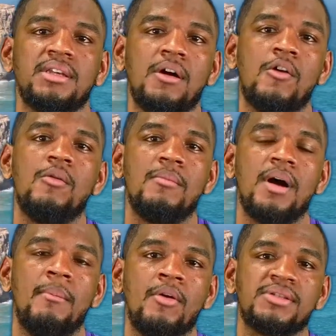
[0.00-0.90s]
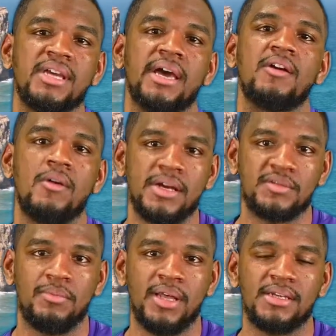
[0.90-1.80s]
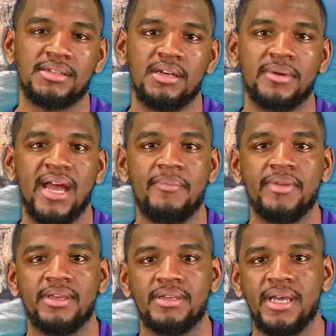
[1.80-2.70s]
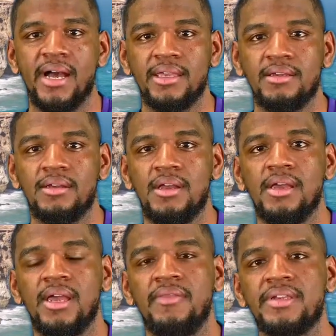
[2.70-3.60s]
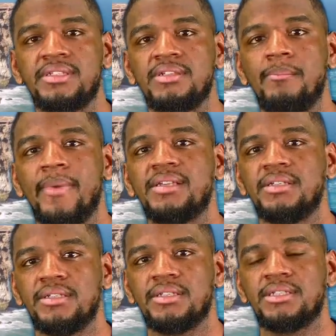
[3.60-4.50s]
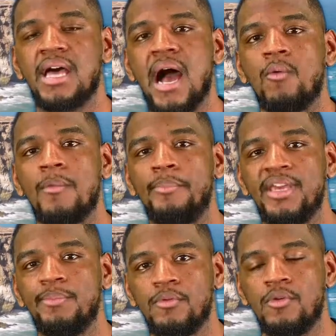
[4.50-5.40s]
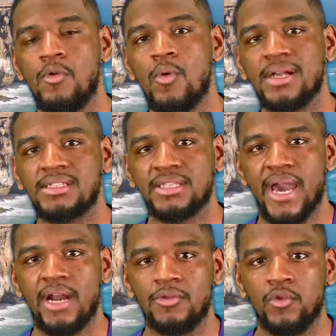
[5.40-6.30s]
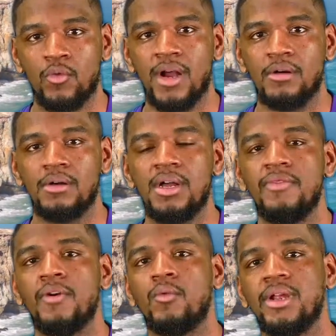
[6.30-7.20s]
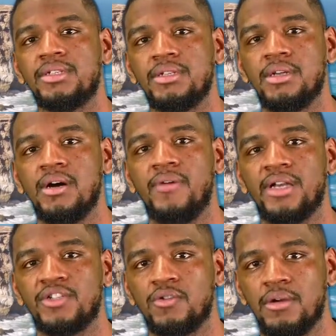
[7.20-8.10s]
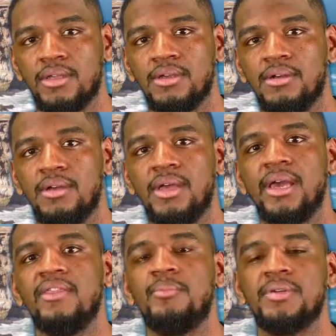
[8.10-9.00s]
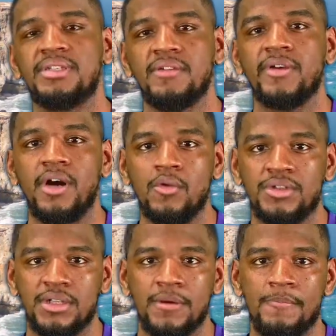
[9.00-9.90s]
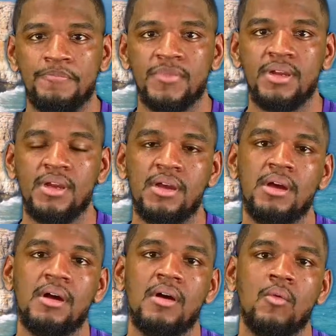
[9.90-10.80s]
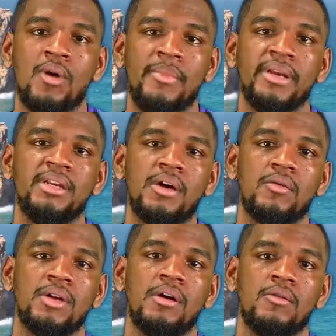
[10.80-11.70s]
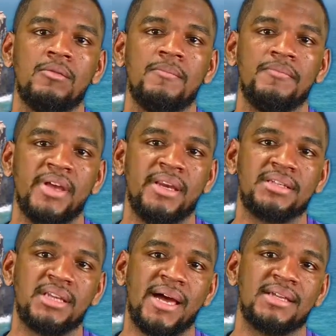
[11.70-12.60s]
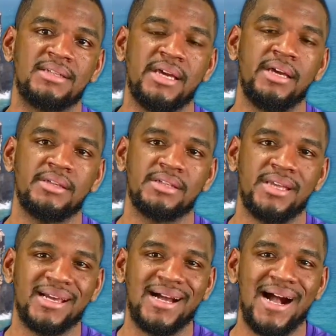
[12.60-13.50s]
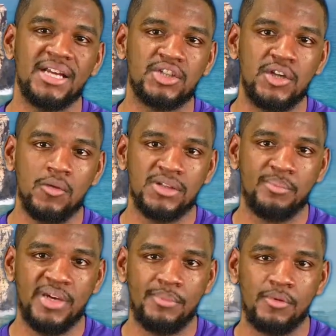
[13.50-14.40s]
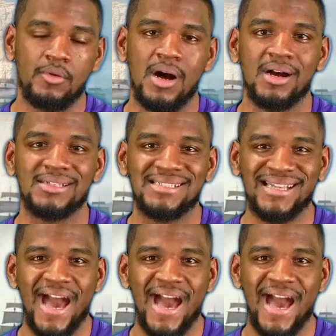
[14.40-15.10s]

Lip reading: Shalom, Most High in Christ bless. I'm Captain Yediah, and this is a message to our people who are scattered throughout the region of Australia and the Pacific Ocean. What many don't know in these last days is that God's chosen people are